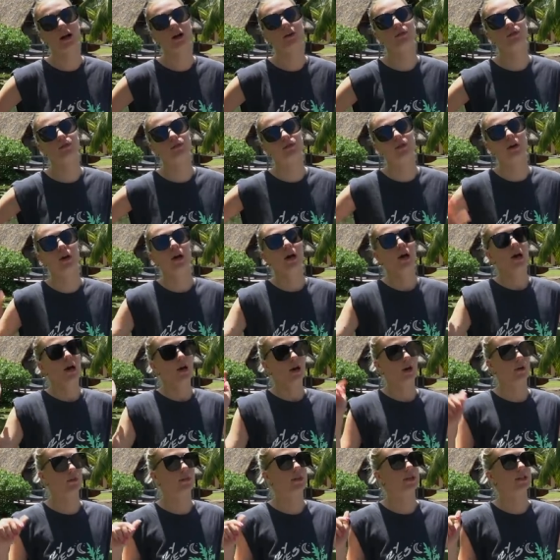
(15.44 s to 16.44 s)
out
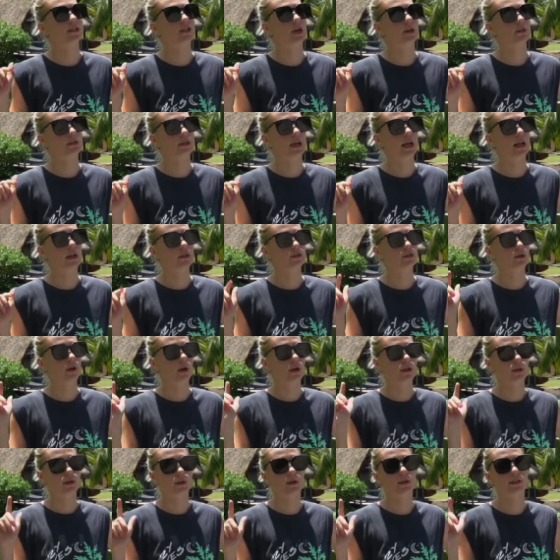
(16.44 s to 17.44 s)
of this hotel, so
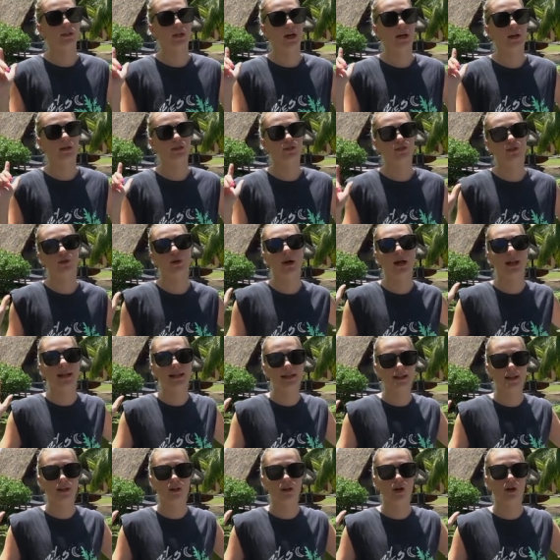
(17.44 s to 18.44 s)
I thought I'd do a
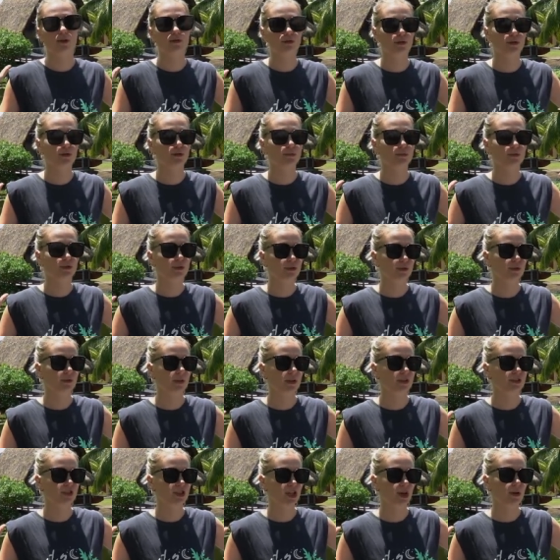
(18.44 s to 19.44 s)
little room tour
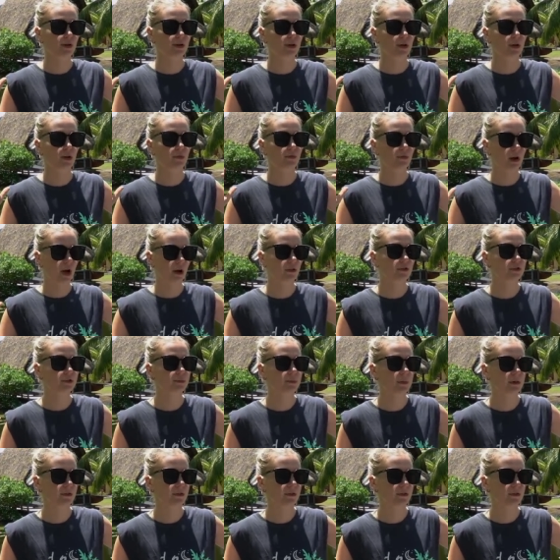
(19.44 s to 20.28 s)
and show you around